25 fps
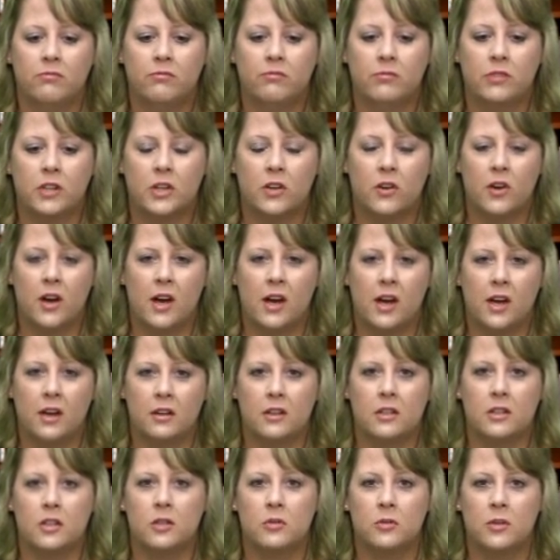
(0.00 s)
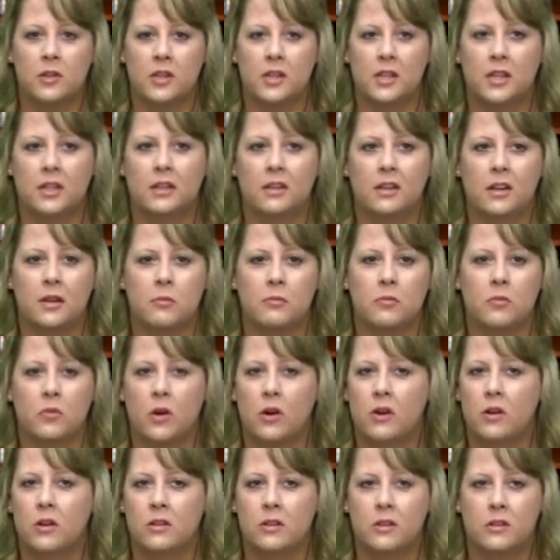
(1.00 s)
figure out how to deal with it,
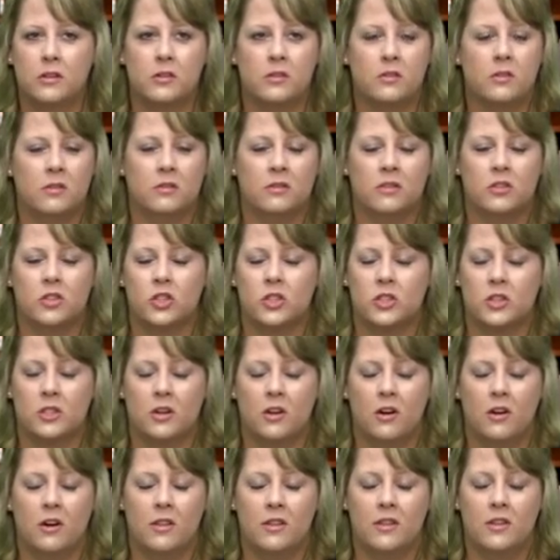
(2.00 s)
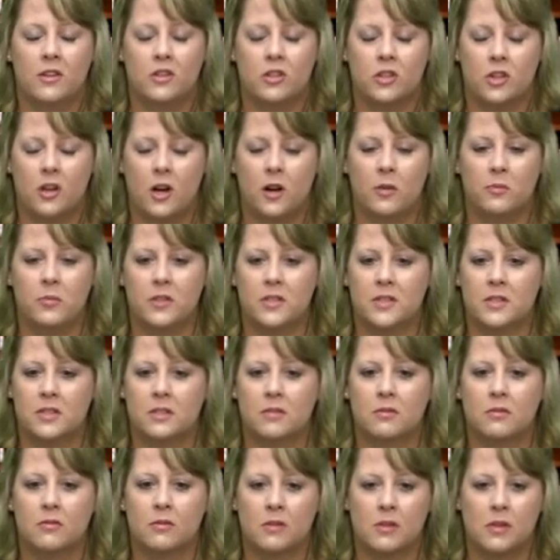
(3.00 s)
just on the job is
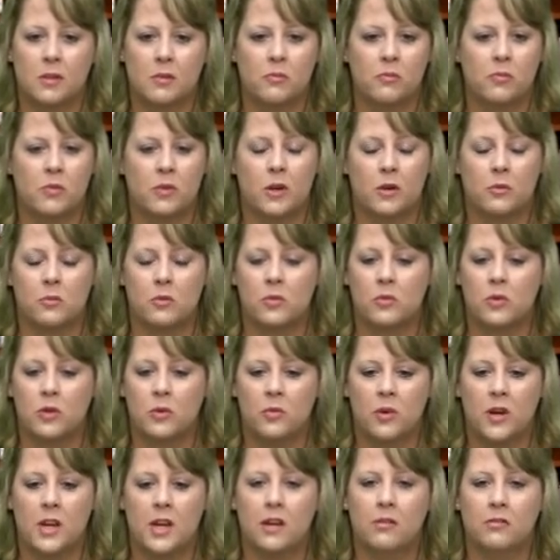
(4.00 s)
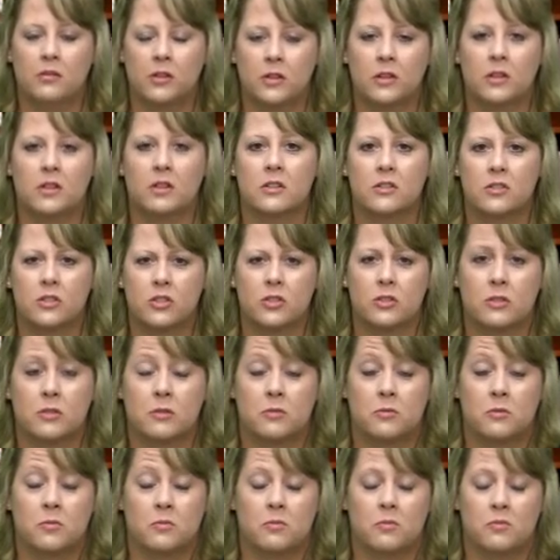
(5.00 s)
the number one way I've learned
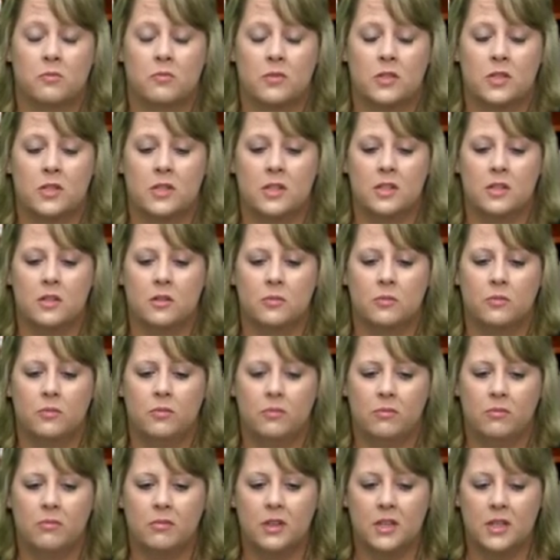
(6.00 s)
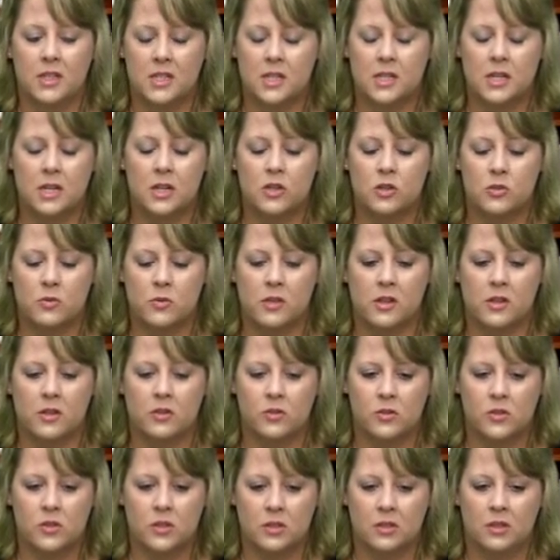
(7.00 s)
to deal and teach with
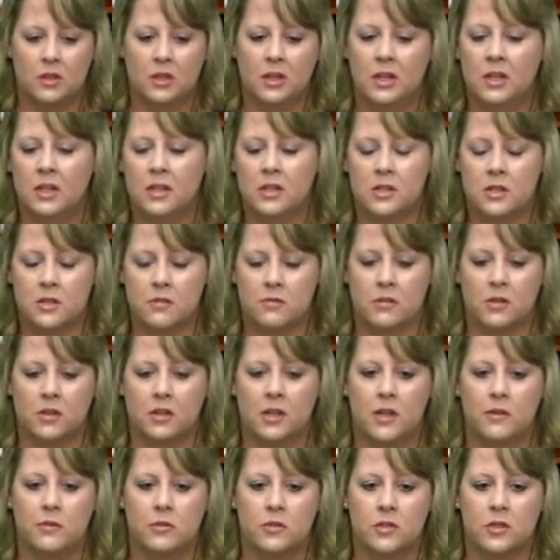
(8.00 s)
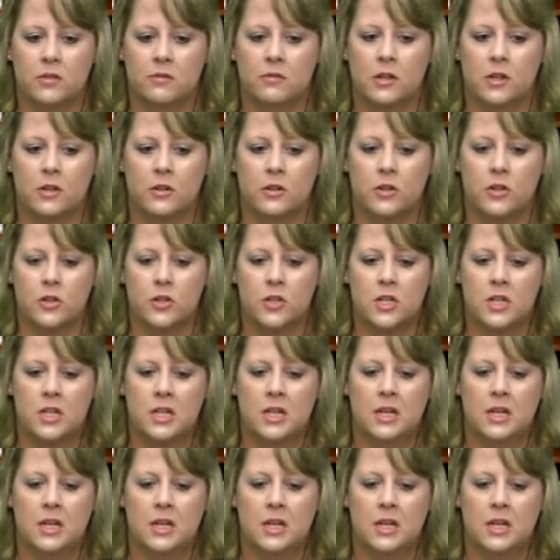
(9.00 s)
those different levels of learners.